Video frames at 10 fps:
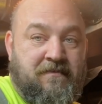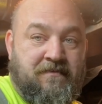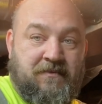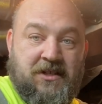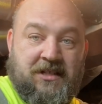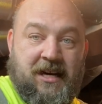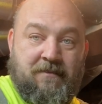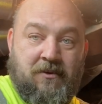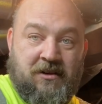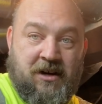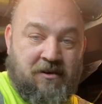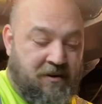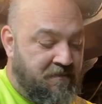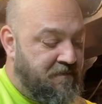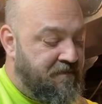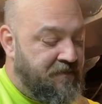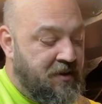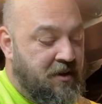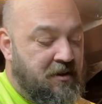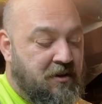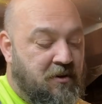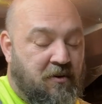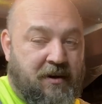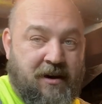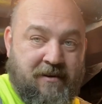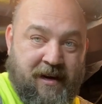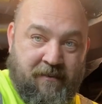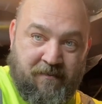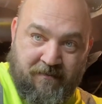Just keep on going the whole way around.